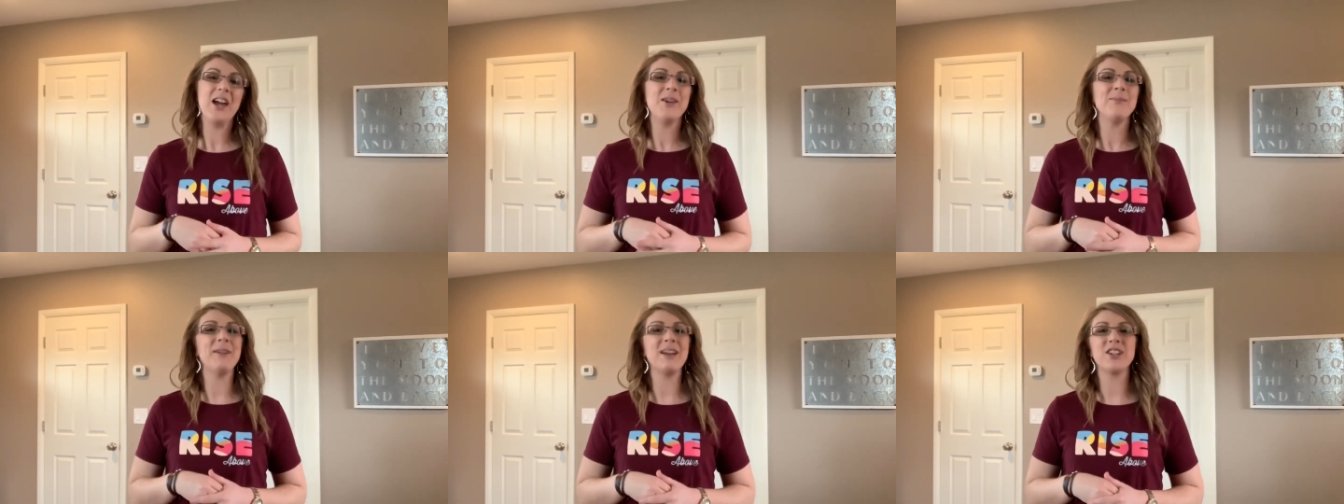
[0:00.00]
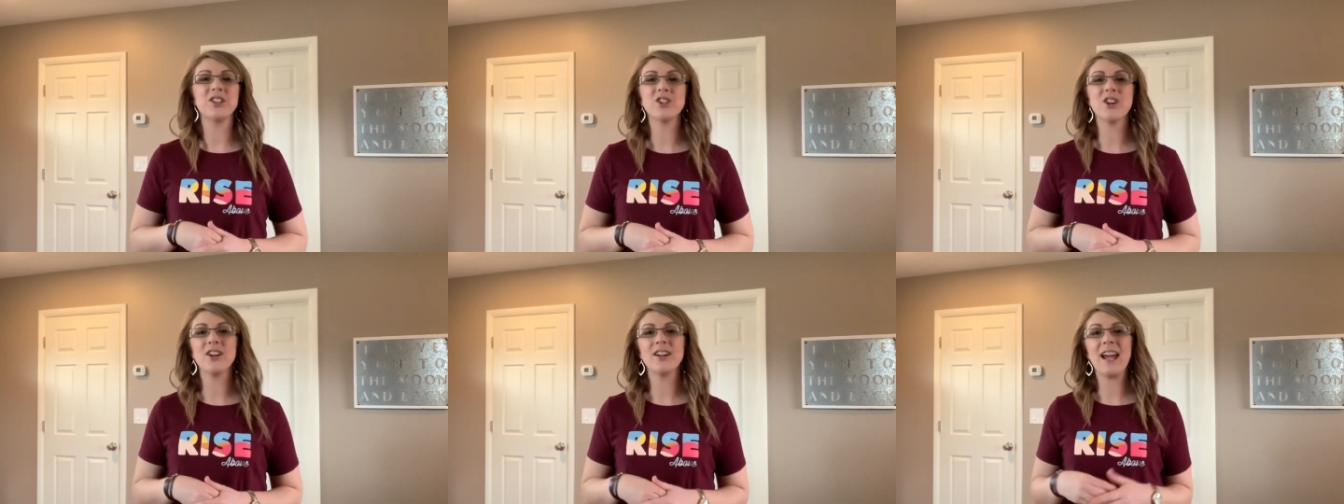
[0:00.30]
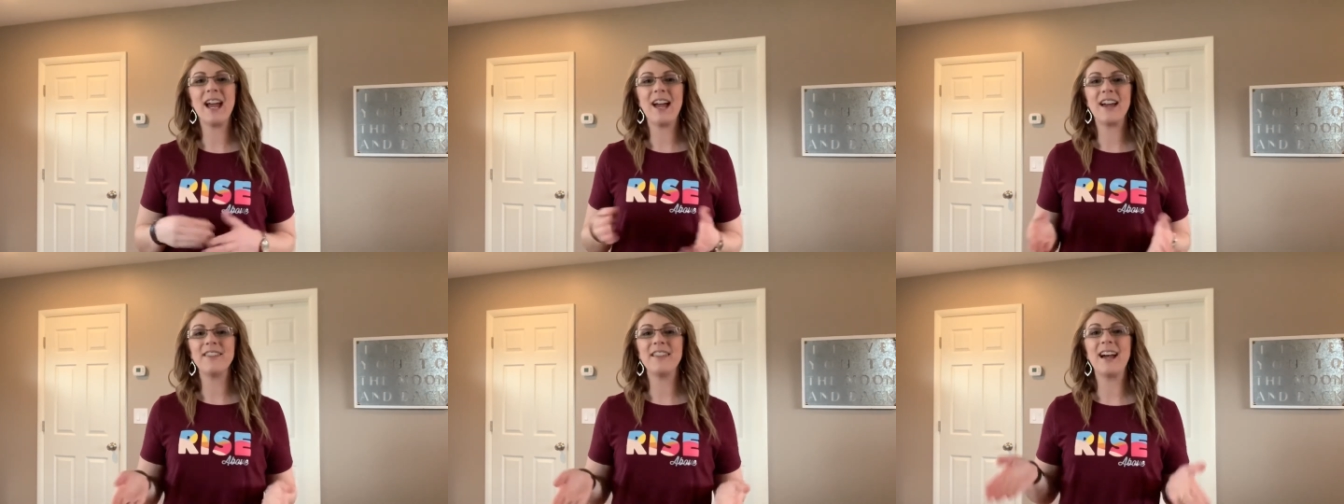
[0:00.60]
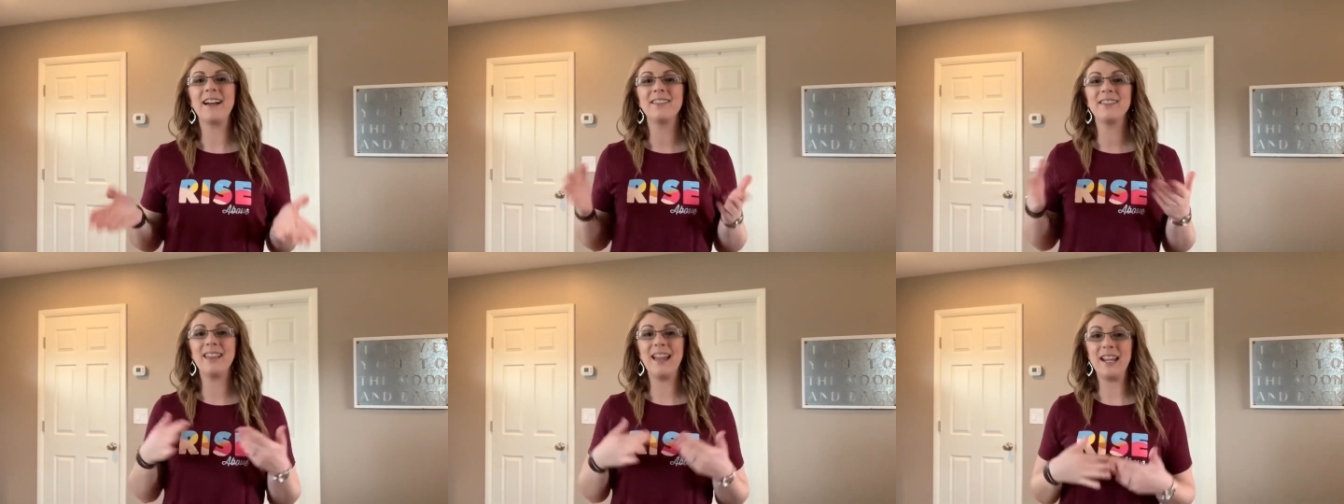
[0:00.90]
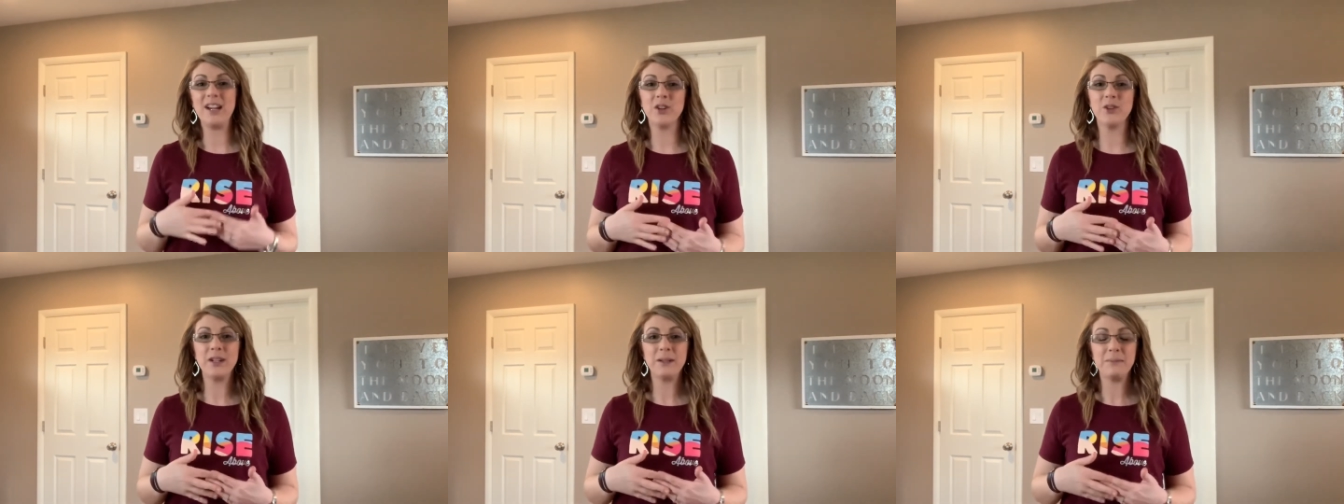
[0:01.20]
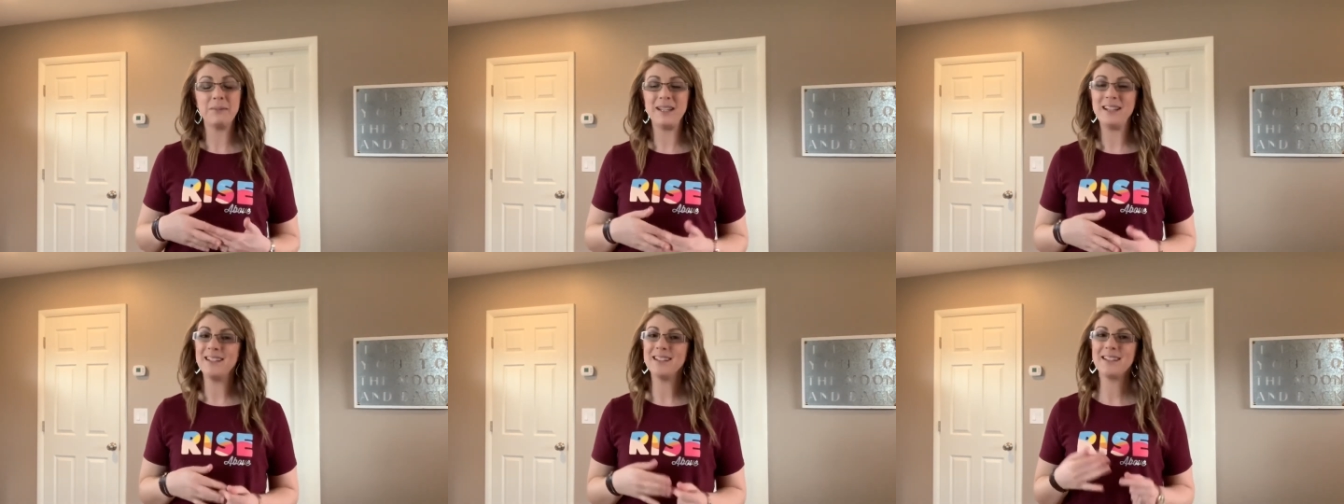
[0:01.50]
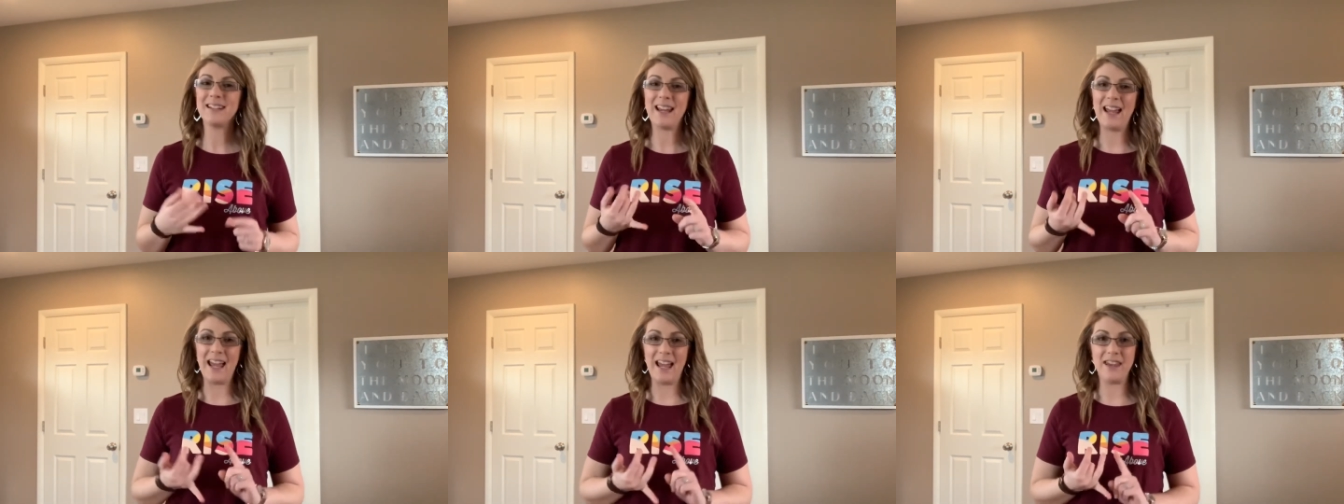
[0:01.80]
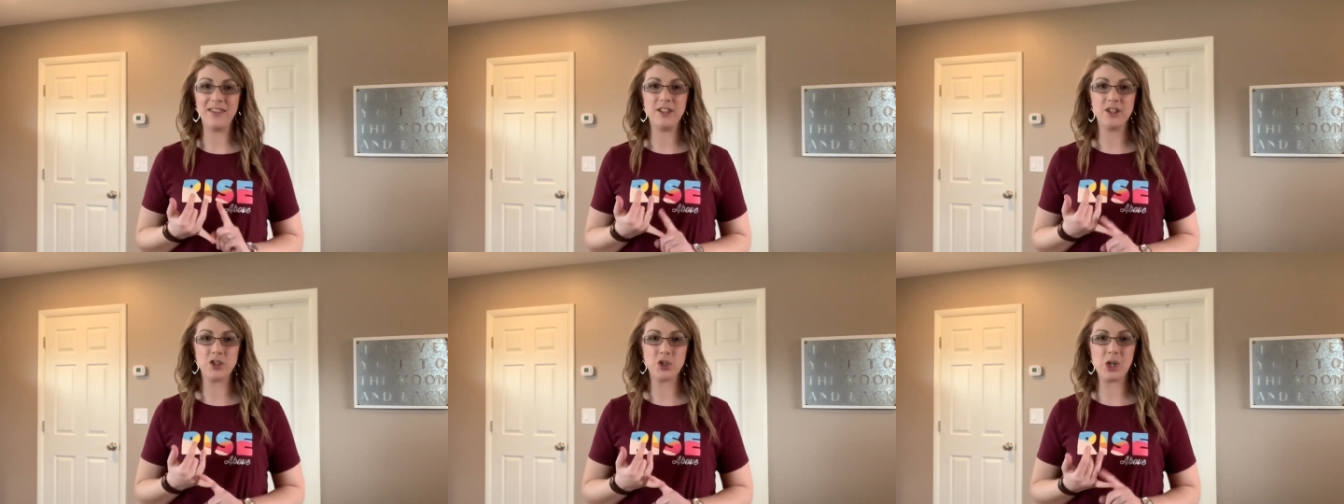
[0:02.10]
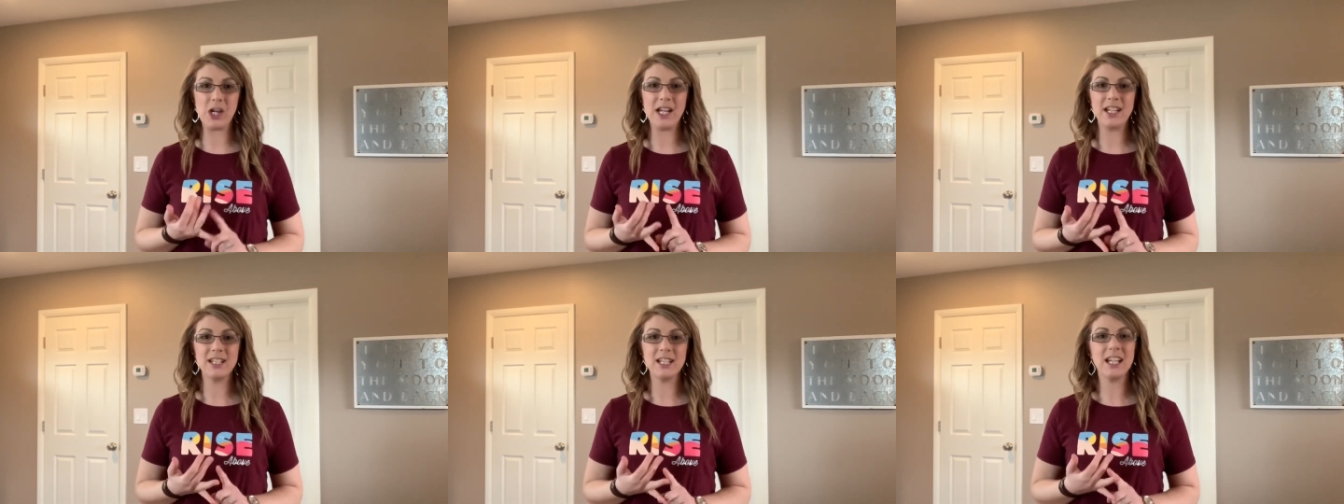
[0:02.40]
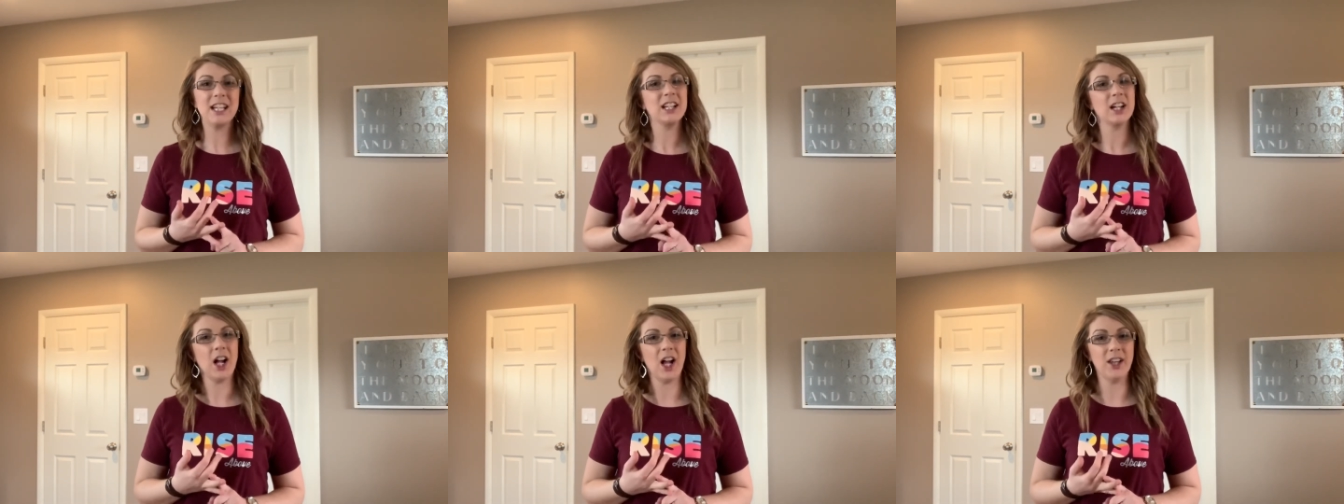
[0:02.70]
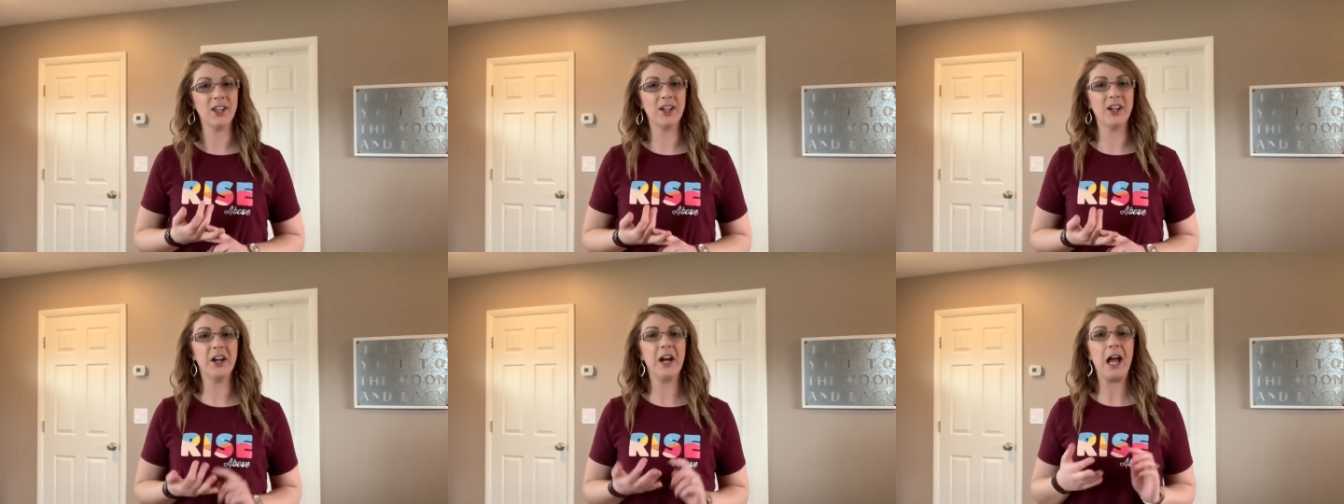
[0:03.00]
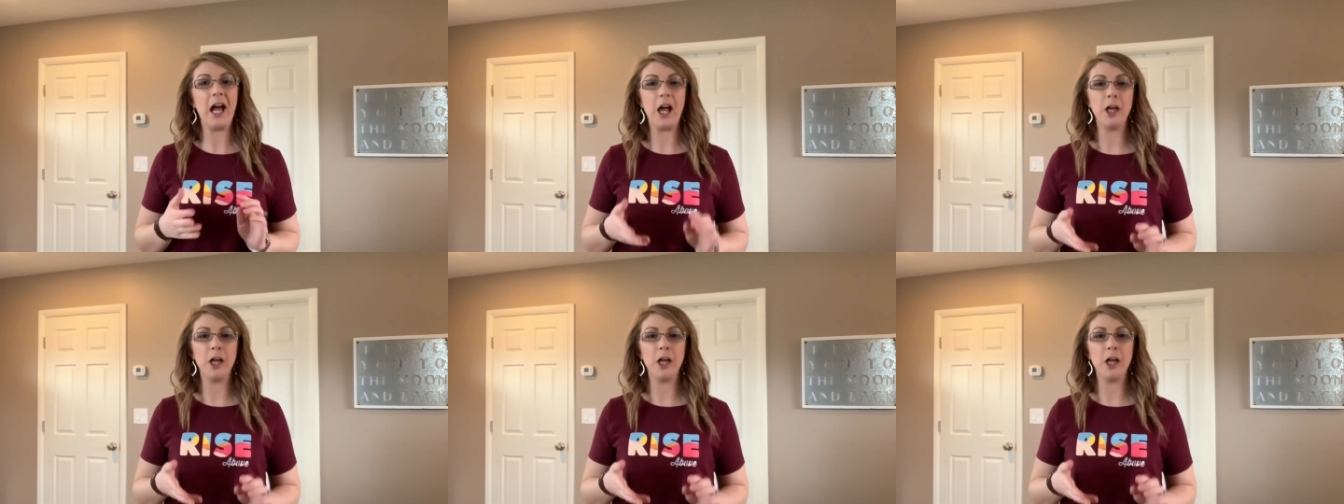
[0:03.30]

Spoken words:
Make sure to add that layering piece to add the trend and color,